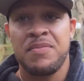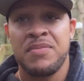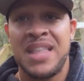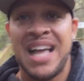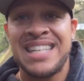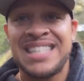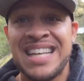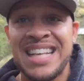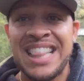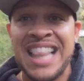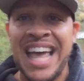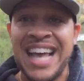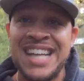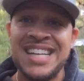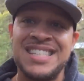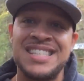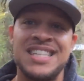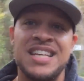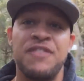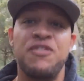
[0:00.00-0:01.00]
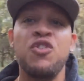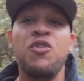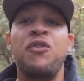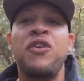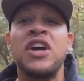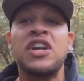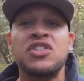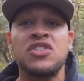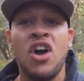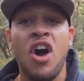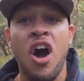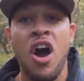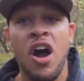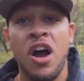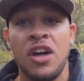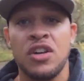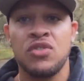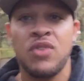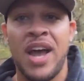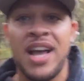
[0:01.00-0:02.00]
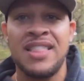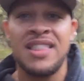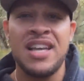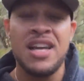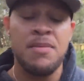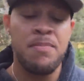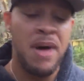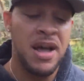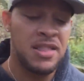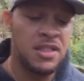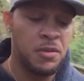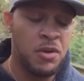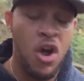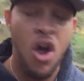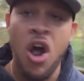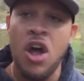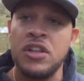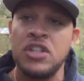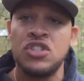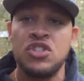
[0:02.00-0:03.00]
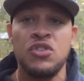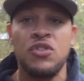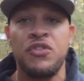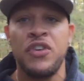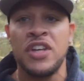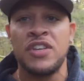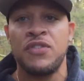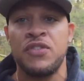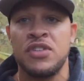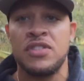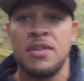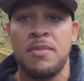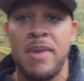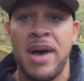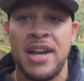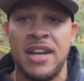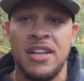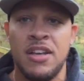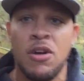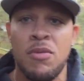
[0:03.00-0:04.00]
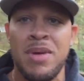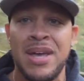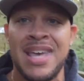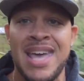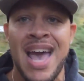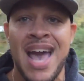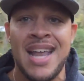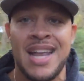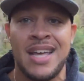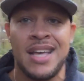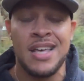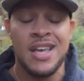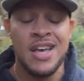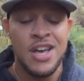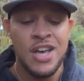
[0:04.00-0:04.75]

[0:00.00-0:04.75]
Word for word: That's a legacy. If you fix cars, right? Think about the car that you fixed for somebody. You're a mechanic.